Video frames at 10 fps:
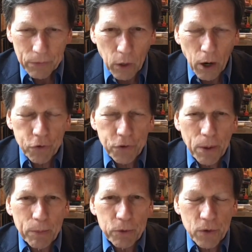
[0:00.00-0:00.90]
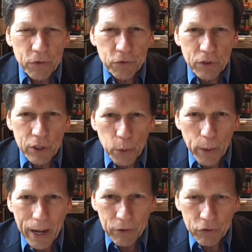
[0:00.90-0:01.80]
large demonstrations in the
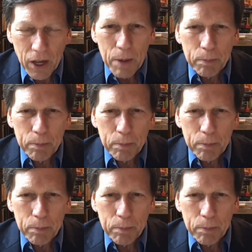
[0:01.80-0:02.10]
US,